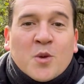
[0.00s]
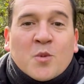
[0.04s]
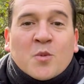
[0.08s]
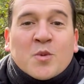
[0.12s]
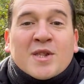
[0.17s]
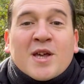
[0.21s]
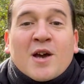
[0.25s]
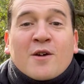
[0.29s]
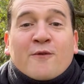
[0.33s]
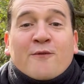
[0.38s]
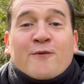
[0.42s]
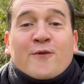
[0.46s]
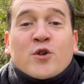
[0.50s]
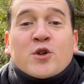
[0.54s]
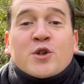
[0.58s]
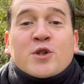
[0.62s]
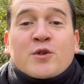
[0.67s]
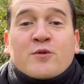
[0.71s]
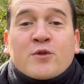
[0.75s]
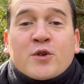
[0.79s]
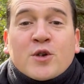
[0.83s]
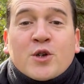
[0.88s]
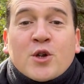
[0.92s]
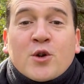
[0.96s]
Without
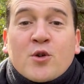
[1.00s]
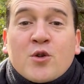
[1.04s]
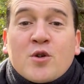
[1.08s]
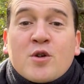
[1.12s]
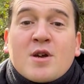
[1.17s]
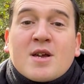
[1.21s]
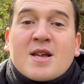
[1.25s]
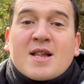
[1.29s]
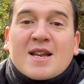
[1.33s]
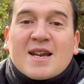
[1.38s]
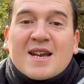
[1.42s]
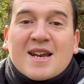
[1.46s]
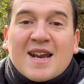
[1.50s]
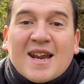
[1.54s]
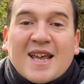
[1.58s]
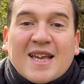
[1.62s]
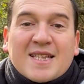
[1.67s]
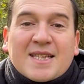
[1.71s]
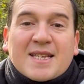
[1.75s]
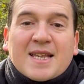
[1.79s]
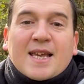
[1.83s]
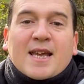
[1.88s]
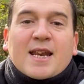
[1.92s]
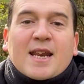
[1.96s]
further ado,
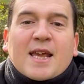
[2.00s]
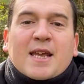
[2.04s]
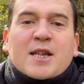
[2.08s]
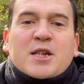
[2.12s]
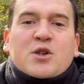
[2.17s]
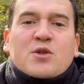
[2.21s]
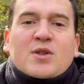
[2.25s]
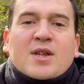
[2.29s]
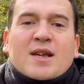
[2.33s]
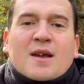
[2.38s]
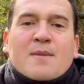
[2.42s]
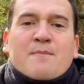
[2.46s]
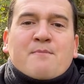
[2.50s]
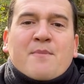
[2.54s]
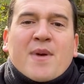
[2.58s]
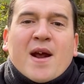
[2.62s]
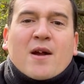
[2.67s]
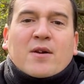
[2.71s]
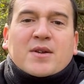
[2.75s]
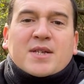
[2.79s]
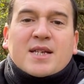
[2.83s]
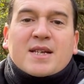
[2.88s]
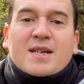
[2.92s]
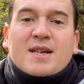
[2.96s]
let's get into the
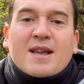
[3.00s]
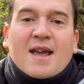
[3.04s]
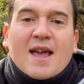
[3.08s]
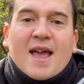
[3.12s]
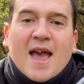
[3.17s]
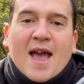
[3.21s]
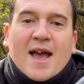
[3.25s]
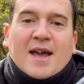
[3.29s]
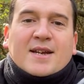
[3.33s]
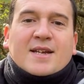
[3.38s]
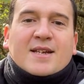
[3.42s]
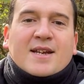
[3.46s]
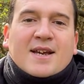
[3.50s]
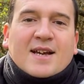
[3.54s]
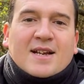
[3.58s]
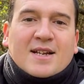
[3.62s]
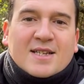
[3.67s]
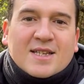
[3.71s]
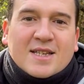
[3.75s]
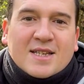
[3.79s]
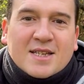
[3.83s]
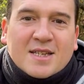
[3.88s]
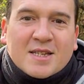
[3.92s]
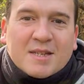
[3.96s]
comparison and
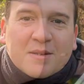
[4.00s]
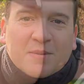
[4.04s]
analysis.